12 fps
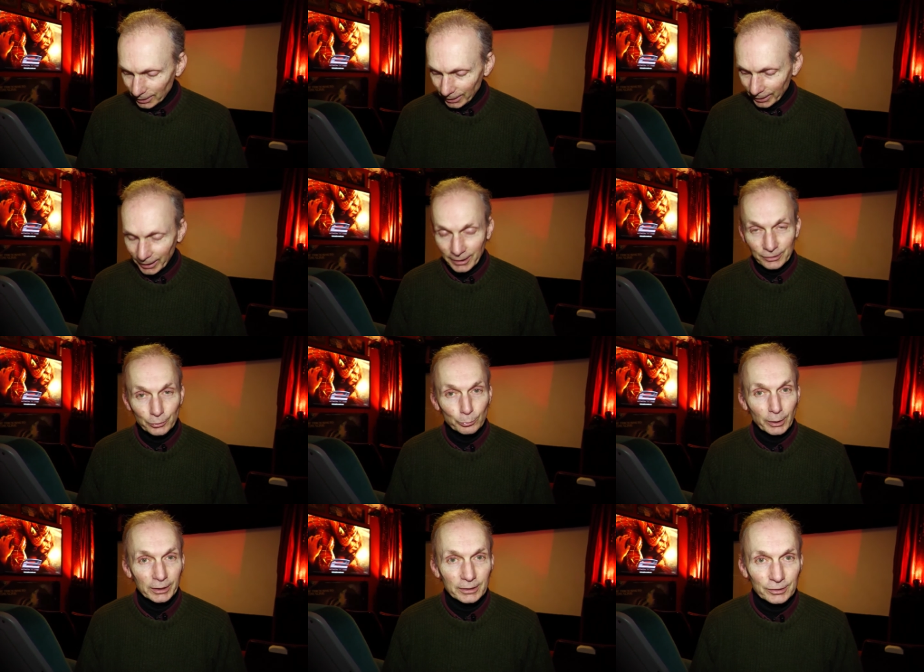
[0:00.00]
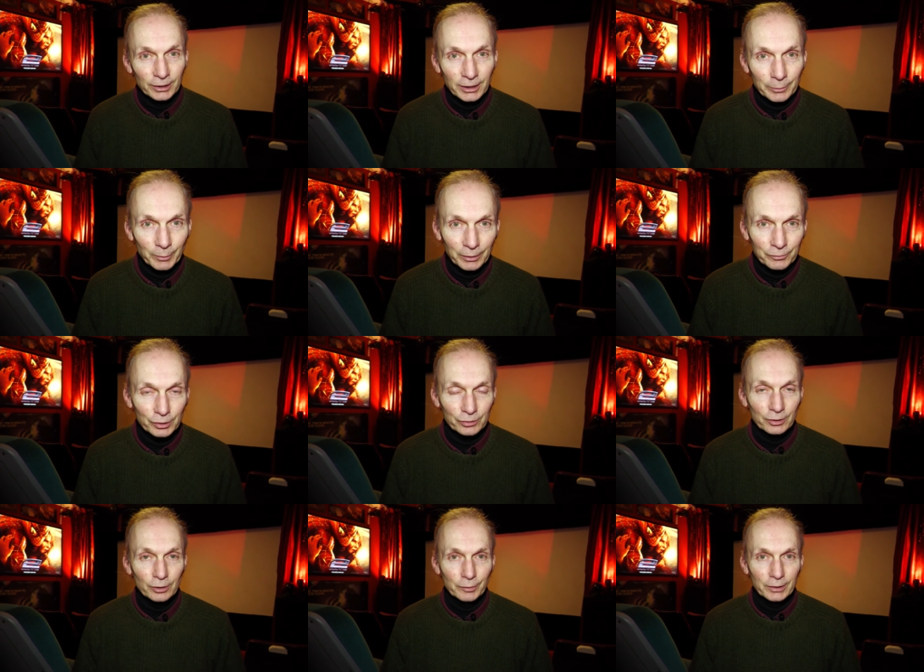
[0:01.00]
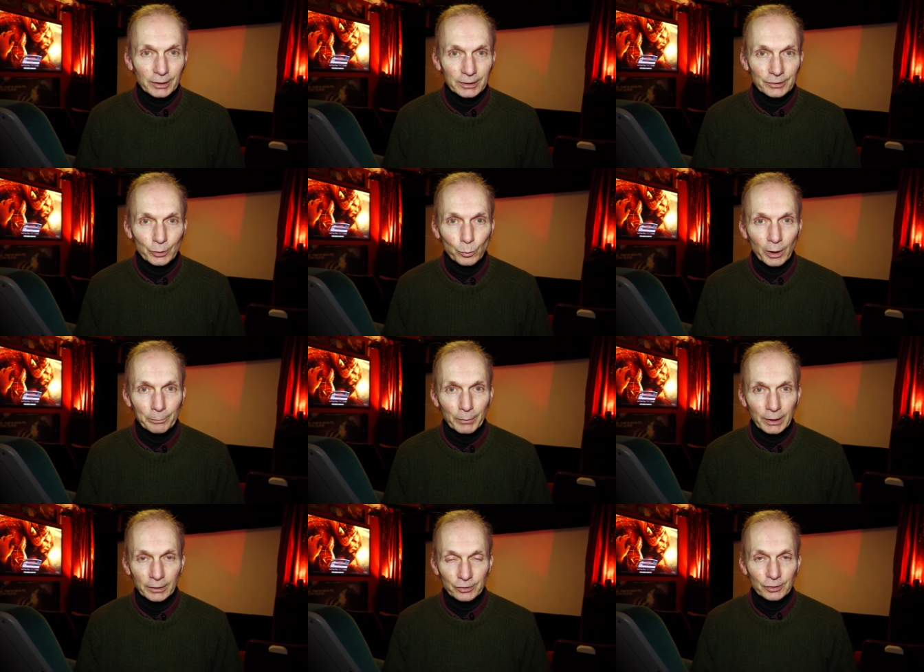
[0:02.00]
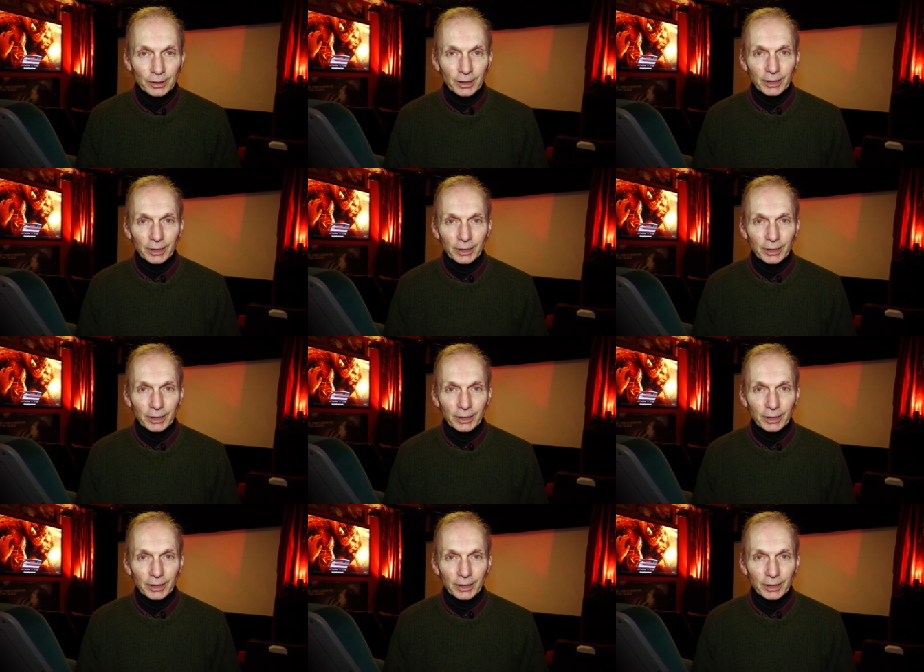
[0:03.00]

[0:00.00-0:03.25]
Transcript: It has a running time of just over ninety-one minutes,